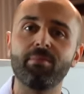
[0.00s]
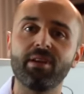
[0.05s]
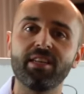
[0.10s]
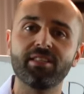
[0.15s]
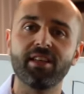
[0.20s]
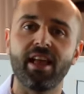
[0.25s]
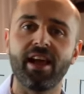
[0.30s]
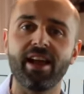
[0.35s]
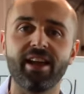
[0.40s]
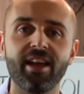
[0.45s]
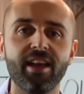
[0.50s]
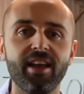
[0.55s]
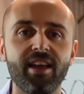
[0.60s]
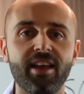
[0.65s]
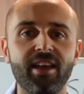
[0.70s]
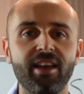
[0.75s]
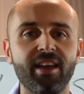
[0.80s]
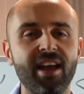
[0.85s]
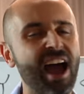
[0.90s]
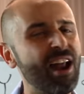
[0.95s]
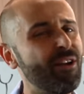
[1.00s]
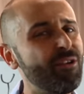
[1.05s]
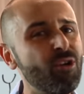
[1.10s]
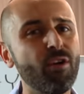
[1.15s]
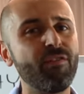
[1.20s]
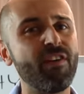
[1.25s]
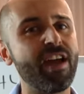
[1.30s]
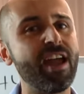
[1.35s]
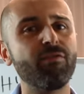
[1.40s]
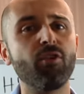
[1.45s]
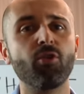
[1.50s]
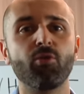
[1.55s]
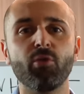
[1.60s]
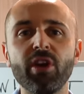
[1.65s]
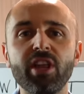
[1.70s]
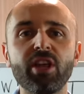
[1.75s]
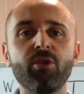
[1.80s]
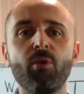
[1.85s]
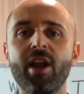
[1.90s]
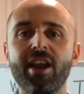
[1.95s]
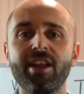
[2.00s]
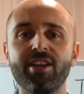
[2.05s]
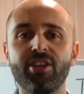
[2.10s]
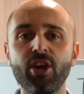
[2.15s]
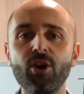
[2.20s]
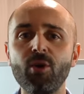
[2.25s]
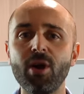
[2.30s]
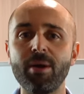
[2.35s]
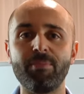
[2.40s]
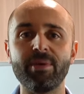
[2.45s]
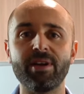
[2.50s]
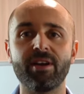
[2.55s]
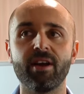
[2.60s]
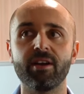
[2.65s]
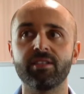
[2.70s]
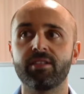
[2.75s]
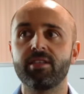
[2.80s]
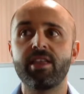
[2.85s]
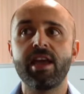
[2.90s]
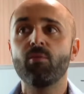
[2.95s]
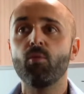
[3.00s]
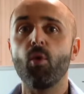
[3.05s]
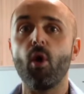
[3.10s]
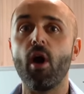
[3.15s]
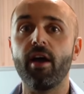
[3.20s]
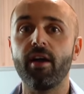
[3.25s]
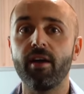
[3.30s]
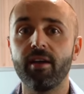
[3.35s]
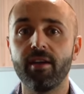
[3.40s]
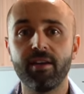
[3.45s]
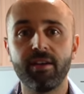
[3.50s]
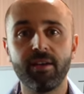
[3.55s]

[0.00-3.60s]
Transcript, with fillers: But he's like, I don't know if I ever really want to do it because then what?